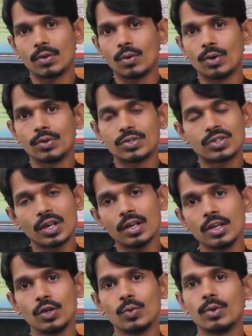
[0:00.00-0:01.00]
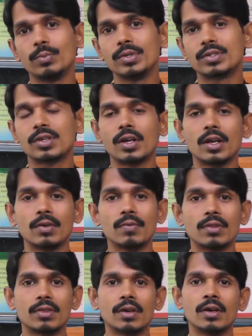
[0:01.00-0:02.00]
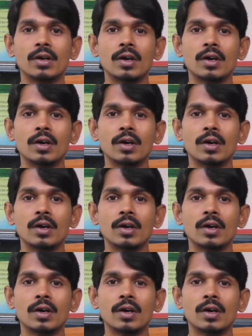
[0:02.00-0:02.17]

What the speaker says: going to study, you will be studying with